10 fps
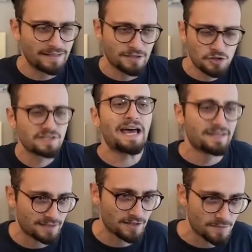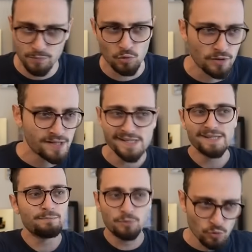It's just nastiness. Pure,
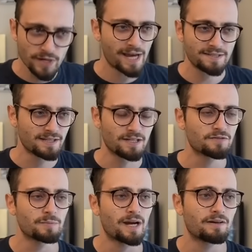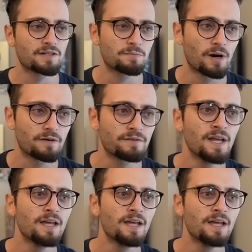pure nastiness from Garry Kasparov.